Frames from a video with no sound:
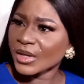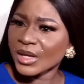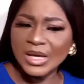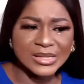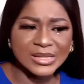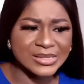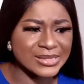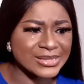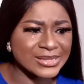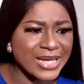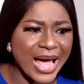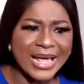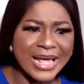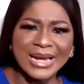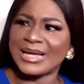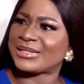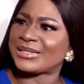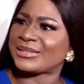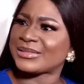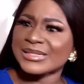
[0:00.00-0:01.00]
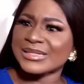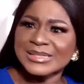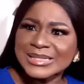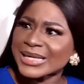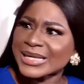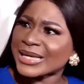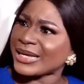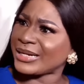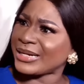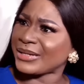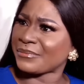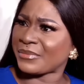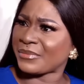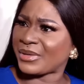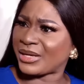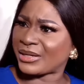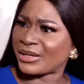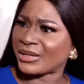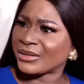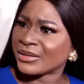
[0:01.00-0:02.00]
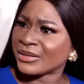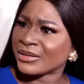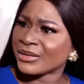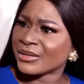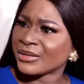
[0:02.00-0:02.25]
His silence is killing me.